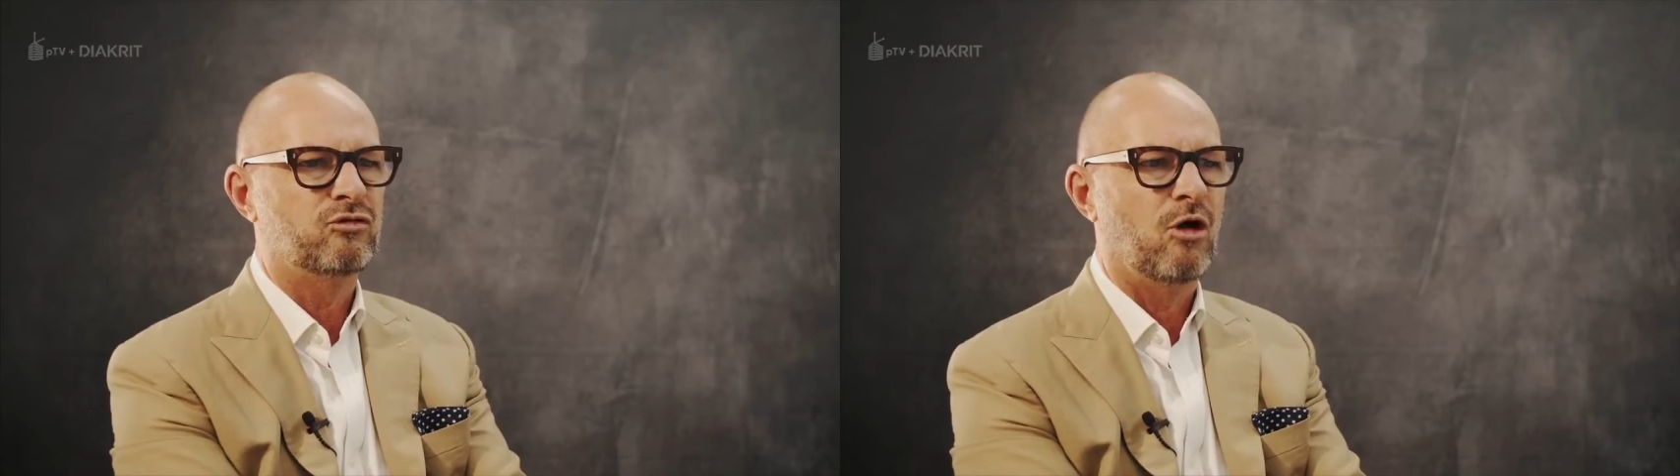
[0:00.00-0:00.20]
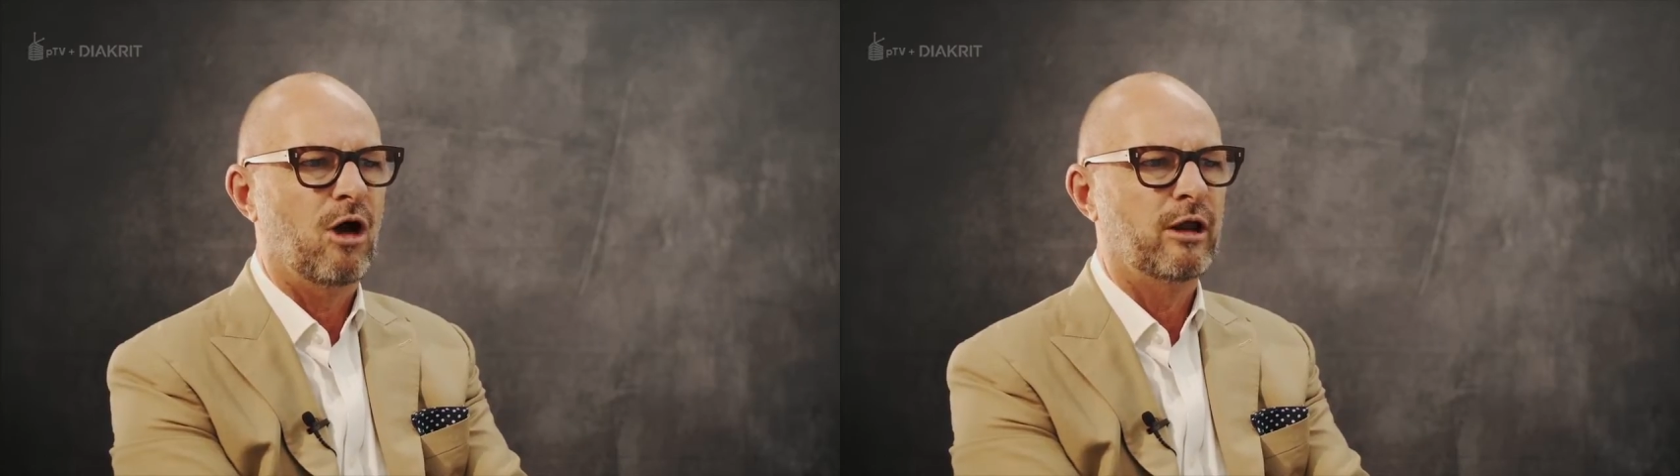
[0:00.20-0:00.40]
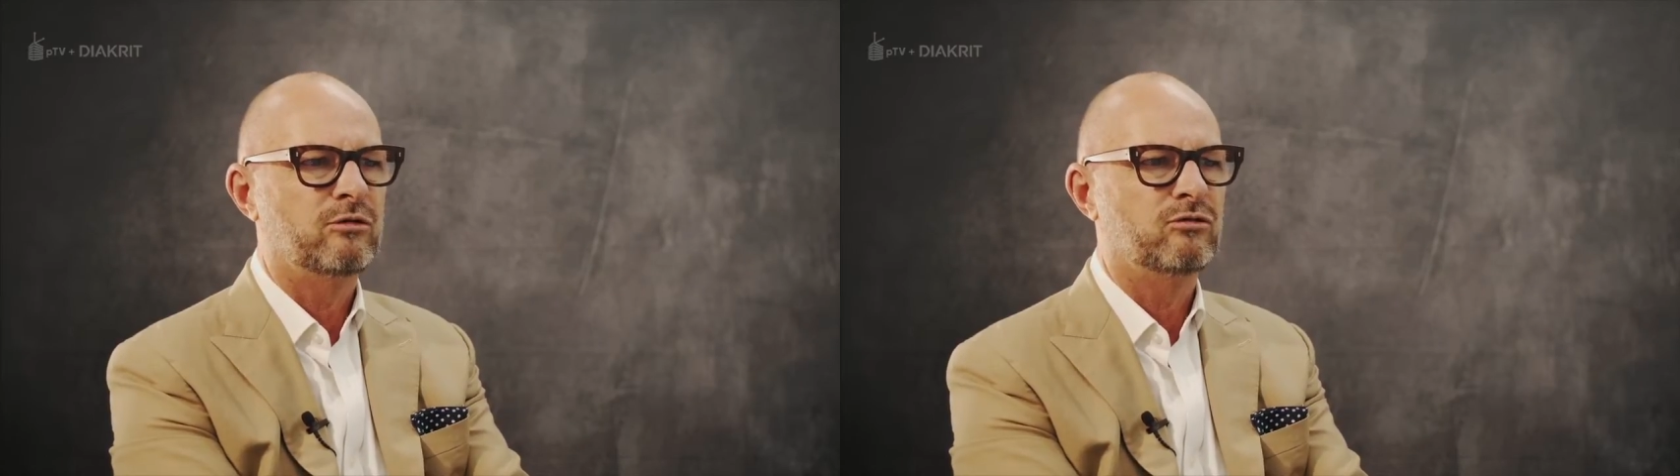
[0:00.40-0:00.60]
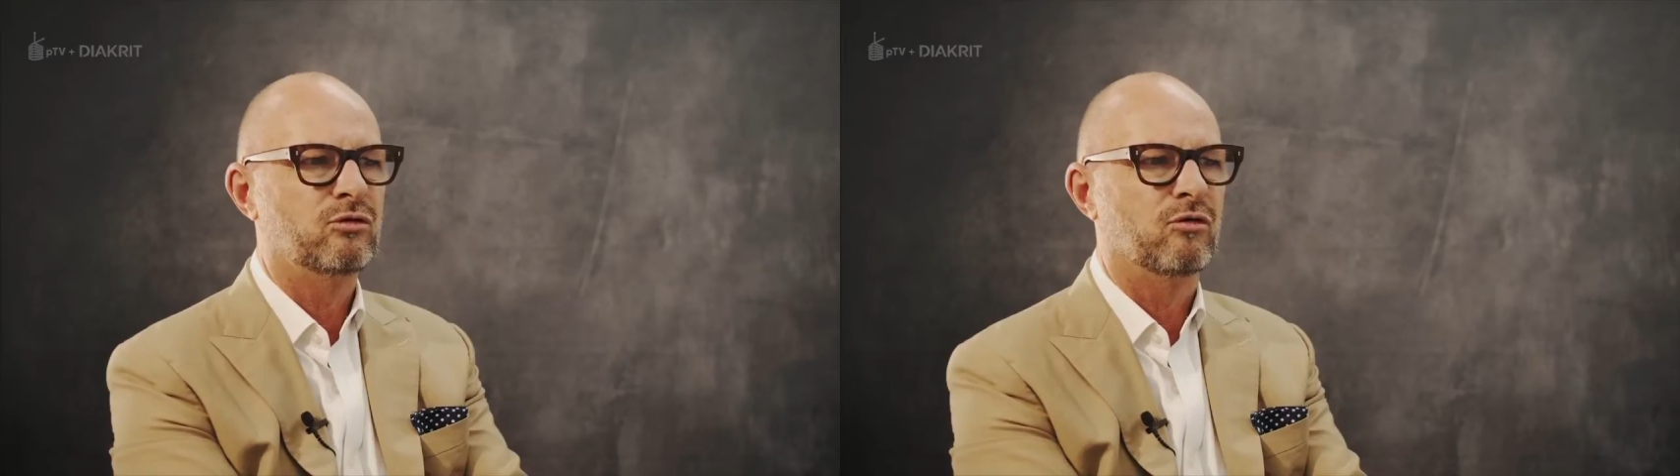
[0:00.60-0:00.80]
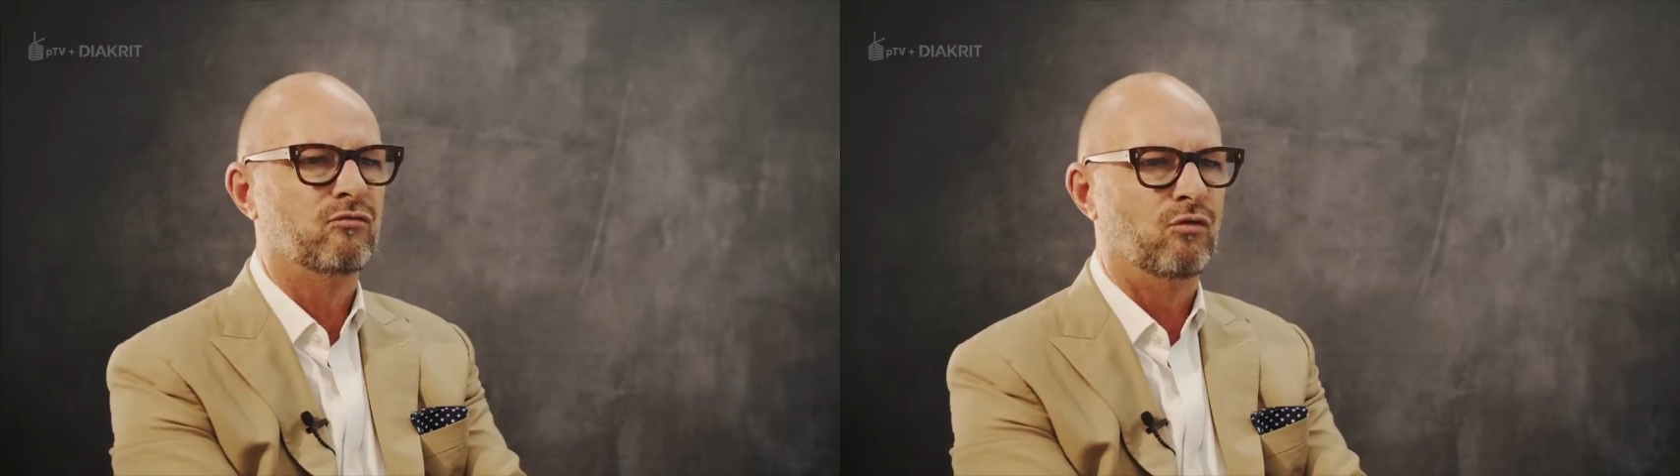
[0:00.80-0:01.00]
tried
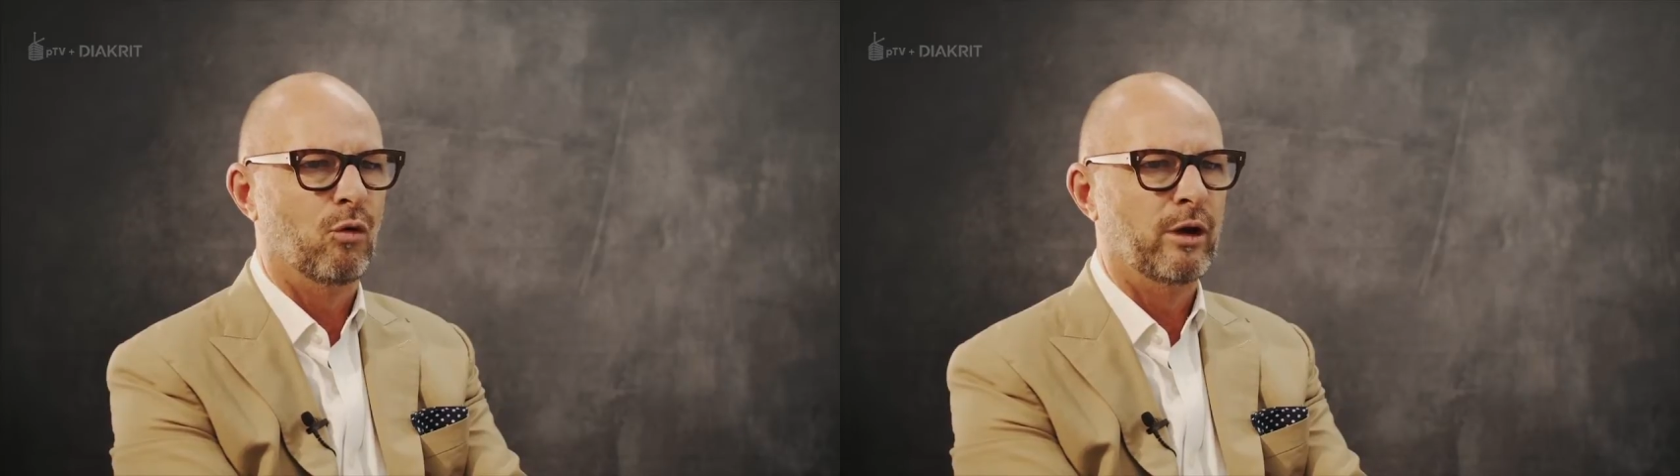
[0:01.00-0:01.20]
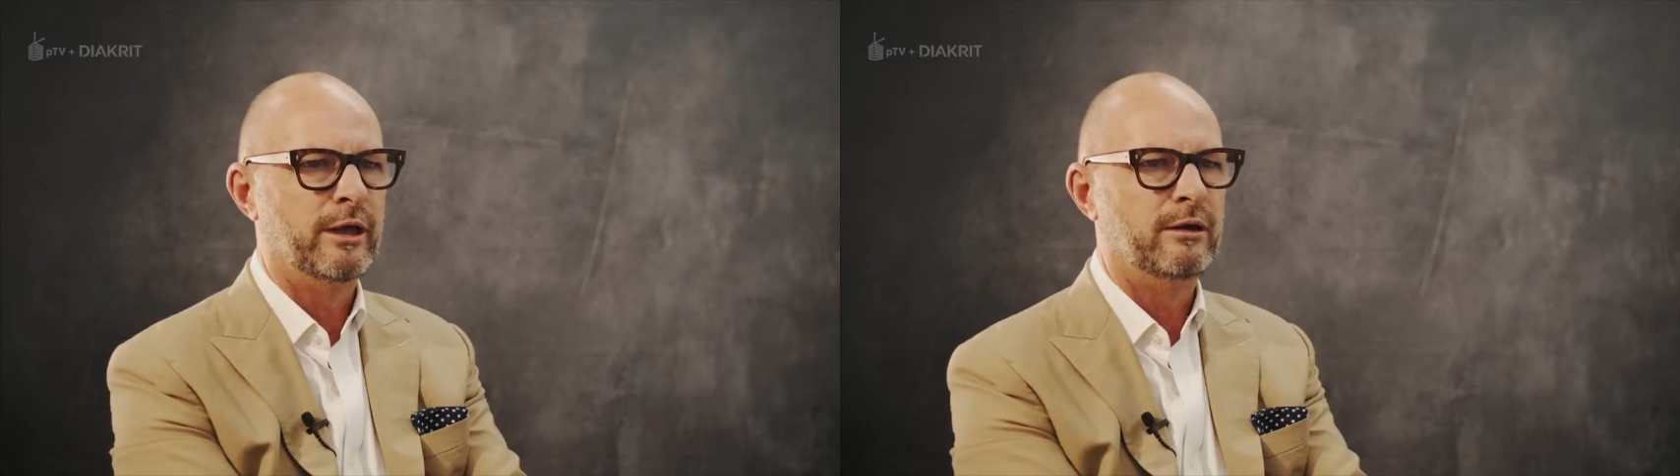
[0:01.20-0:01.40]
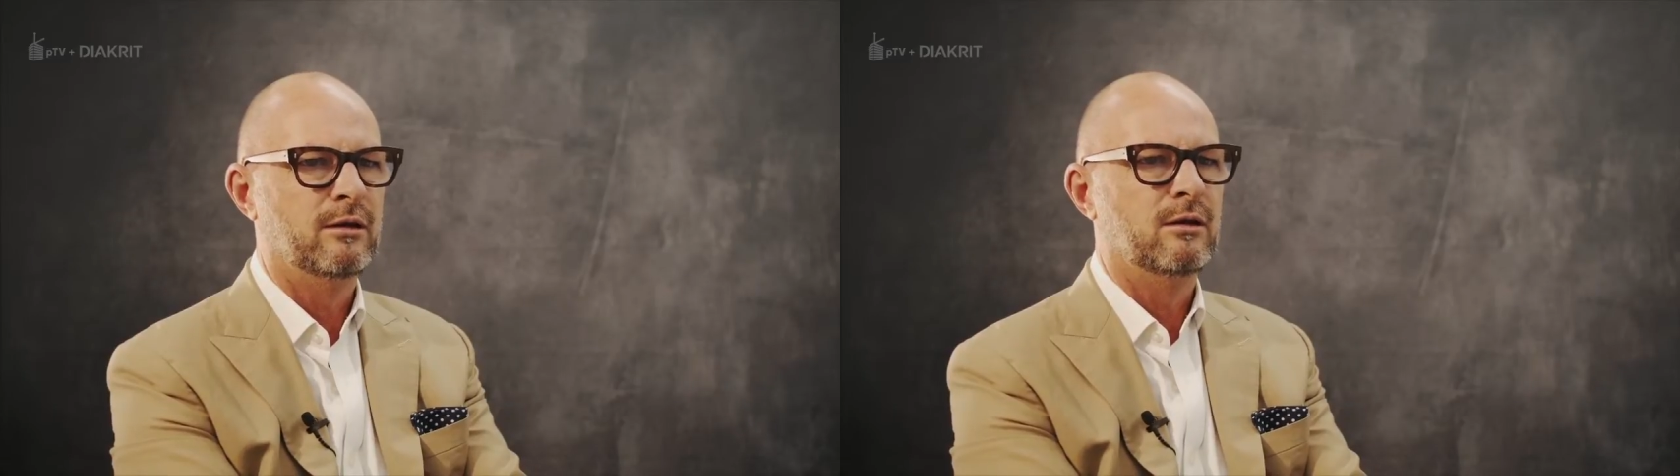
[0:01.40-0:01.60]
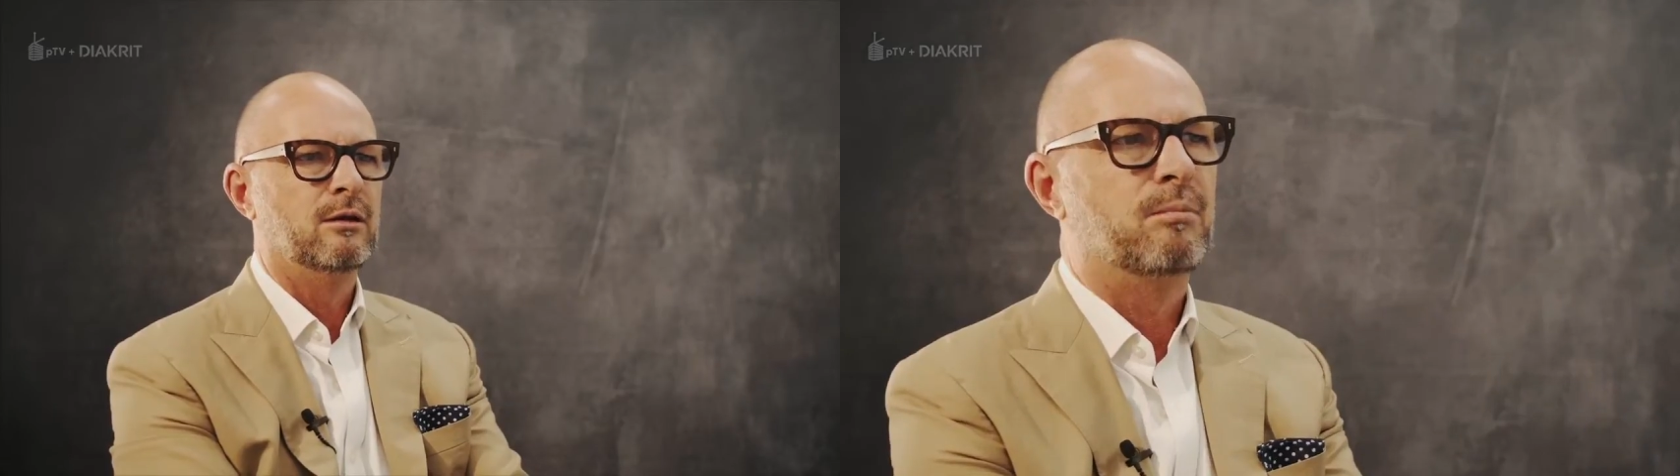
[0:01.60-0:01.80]
to avoid